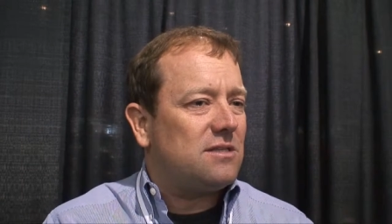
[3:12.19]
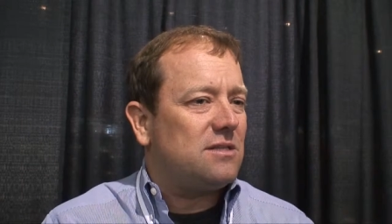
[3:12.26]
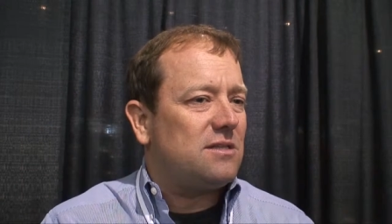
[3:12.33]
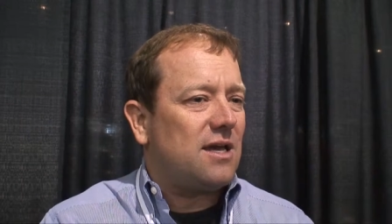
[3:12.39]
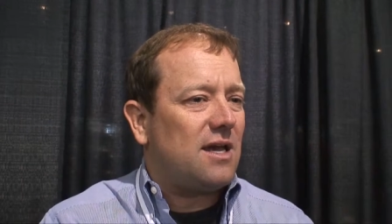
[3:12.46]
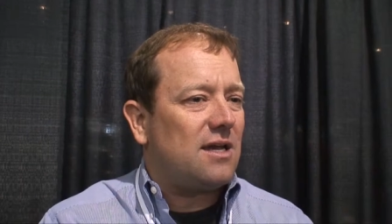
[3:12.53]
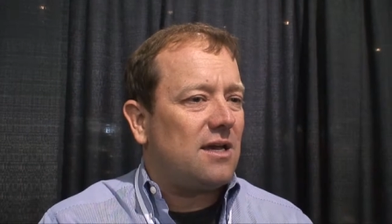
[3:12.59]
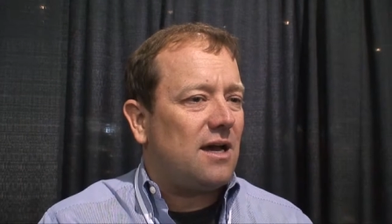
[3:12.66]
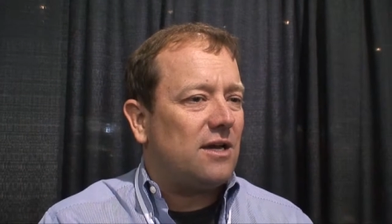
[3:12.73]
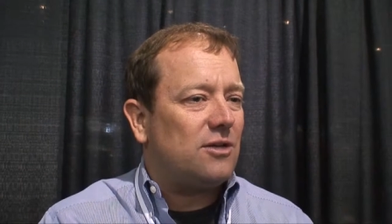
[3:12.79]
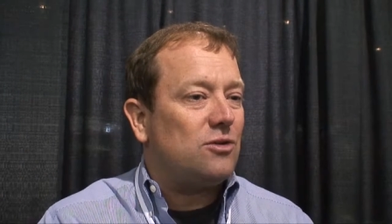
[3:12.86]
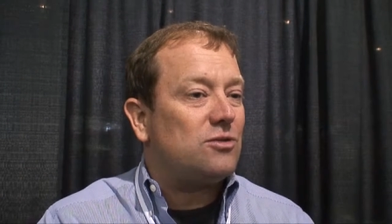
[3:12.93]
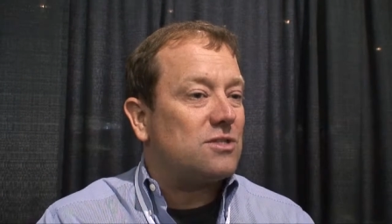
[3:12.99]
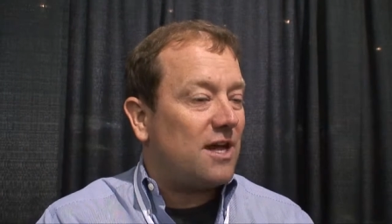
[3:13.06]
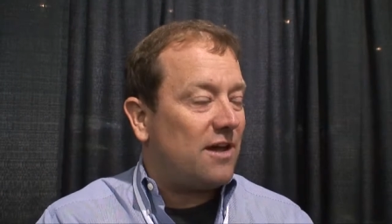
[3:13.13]
they uh,
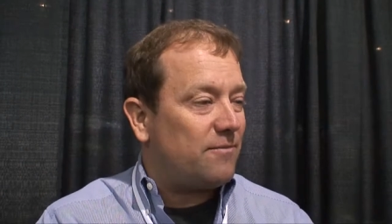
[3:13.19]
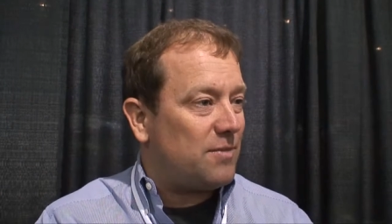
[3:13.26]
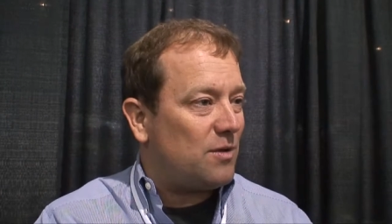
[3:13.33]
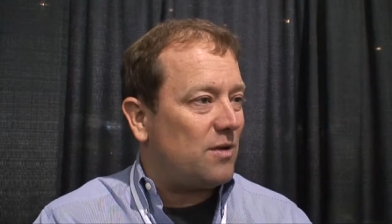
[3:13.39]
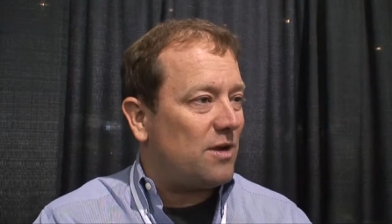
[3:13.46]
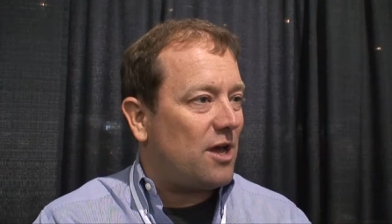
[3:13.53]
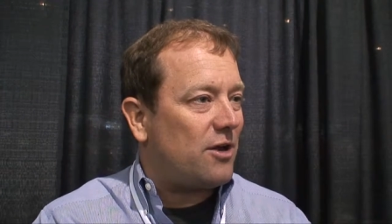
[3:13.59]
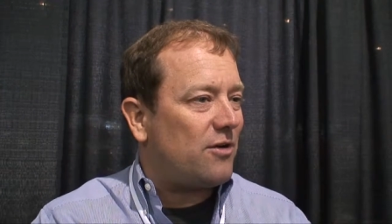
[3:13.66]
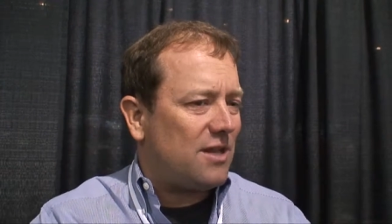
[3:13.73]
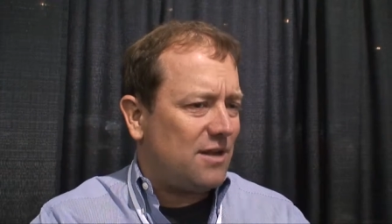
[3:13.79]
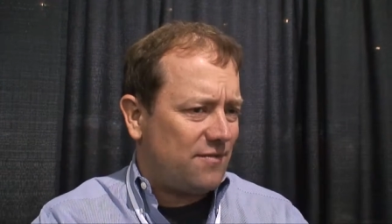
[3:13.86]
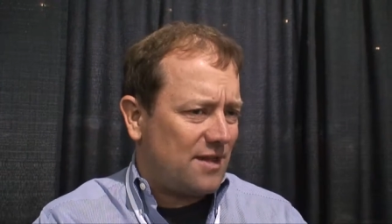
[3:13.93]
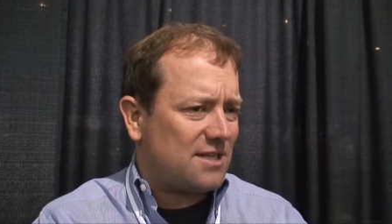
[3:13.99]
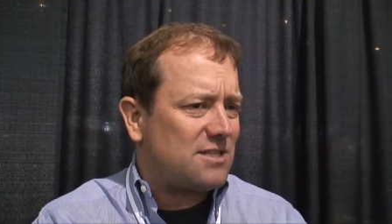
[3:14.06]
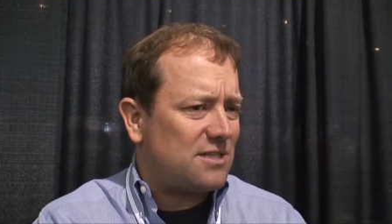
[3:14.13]
used to have B100, and if
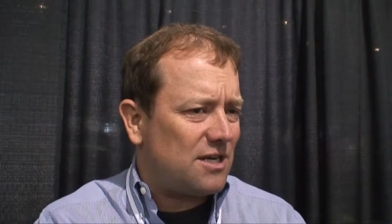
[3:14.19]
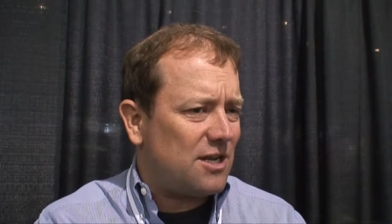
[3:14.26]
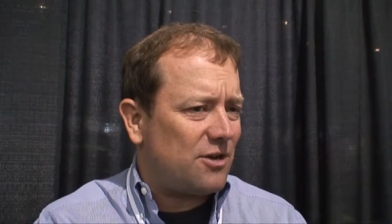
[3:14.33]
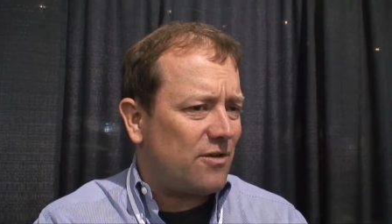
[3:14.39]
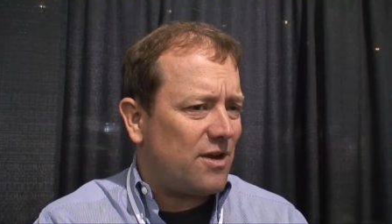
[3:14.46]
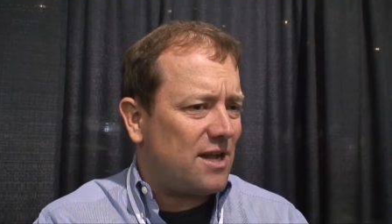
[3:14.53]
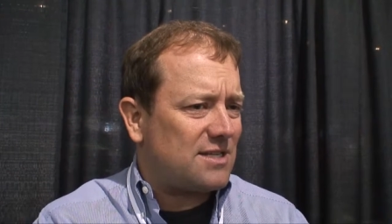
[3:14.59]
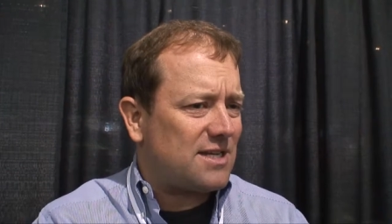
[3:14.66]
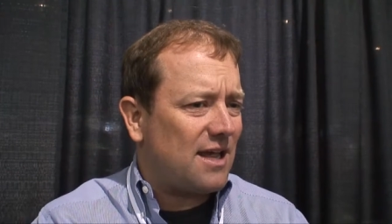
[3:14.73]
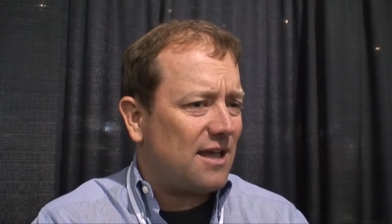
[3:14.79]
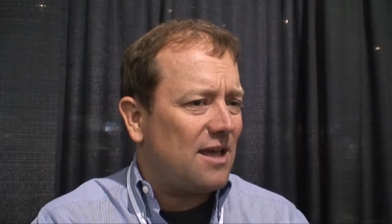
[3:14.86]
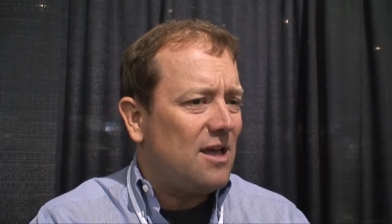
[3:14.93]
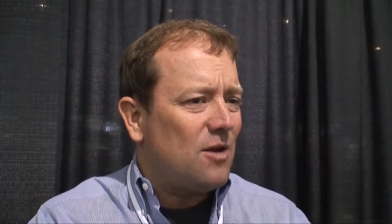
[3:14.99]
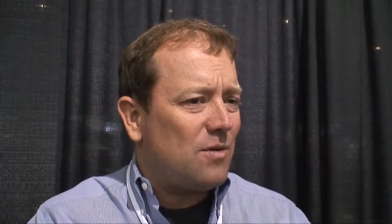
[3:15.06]
that's in an underground tank,